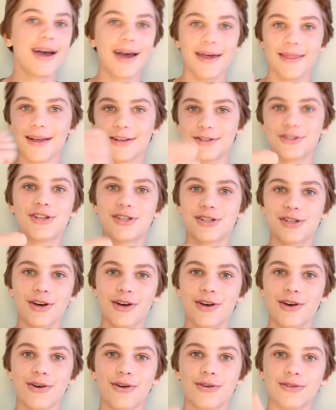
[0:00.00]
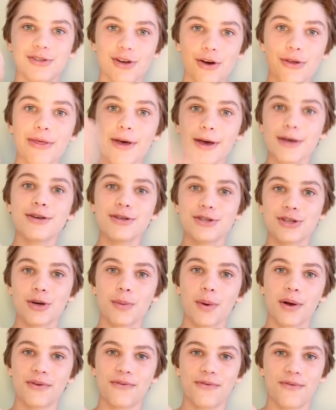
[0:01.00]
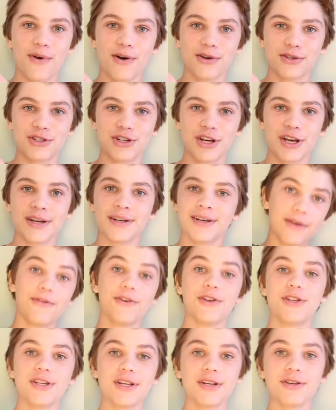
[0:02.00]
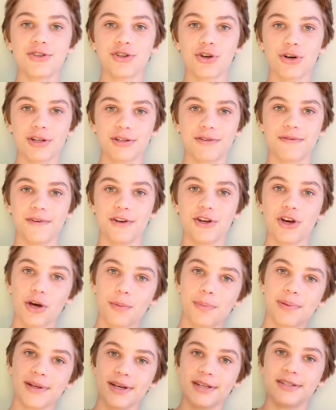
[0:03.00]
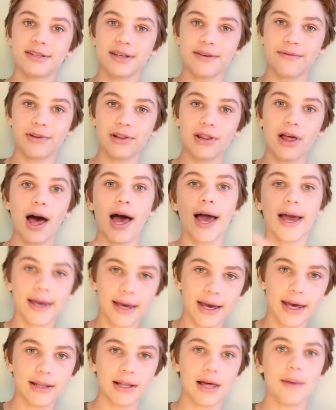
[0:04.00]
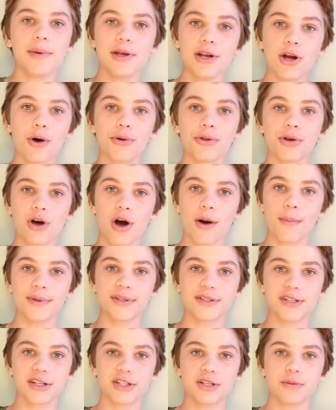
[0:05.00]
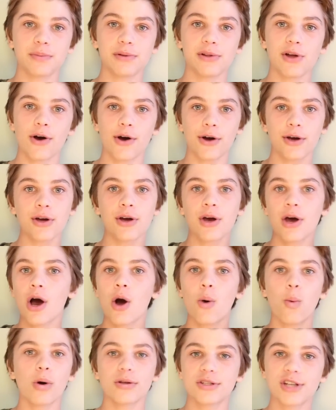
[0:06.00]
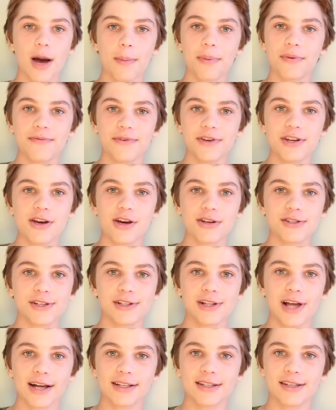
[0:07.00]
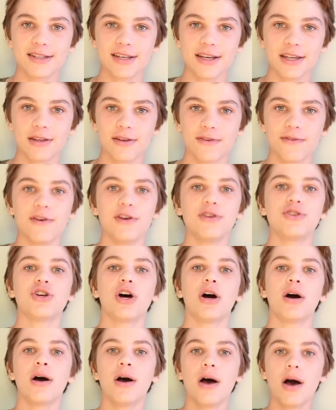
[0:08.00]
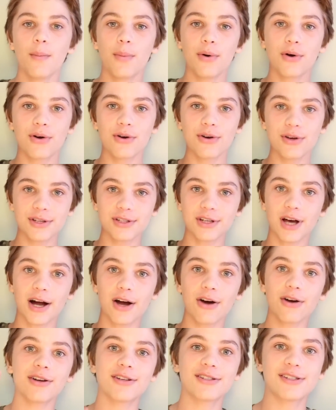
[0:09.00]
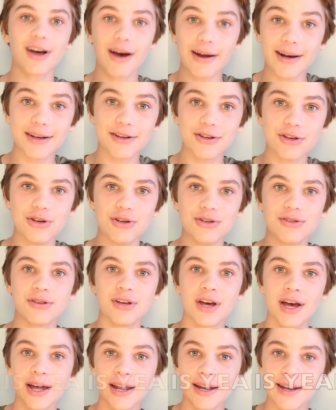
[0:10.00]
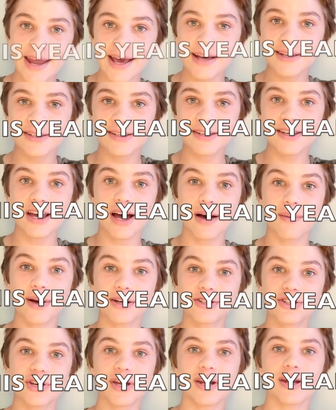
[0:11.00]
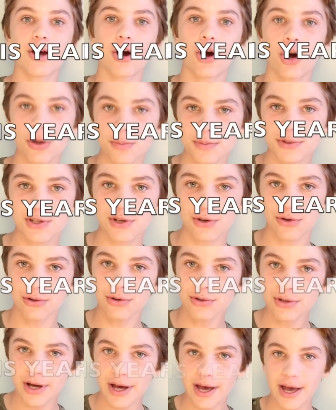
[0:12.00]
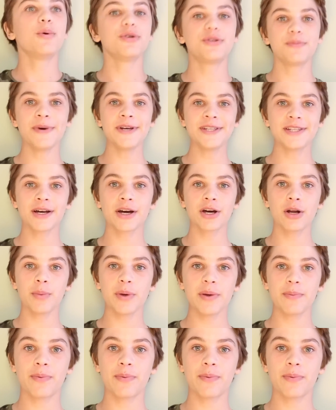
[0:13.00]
and that's just so cool. So thank you so much for watching. If you did enjoy this video, please leave a like and let me know in the comment section below what type of videos you'd like to see in the future, because I got exciting news. Next year I'm actually getting homeschooled, which means I'm going to